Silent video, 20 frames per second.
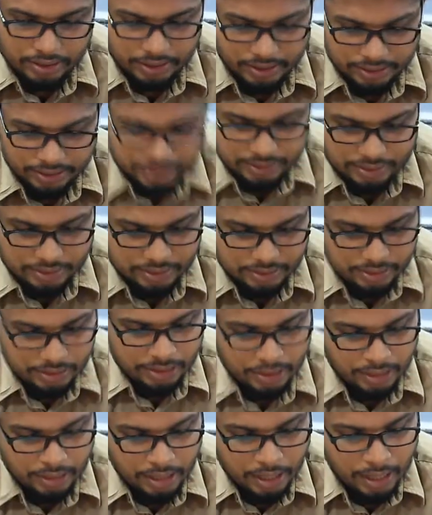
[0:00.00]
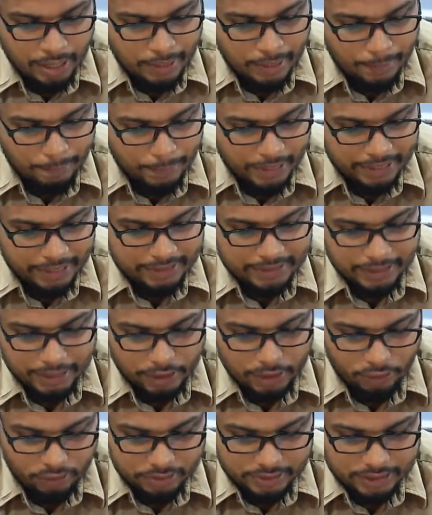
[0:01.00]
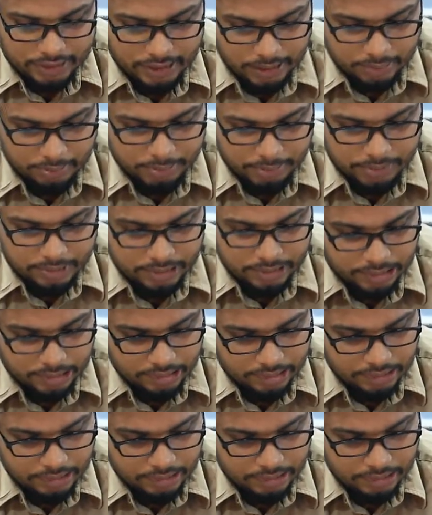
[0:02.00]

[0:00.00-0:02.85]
this basic concepts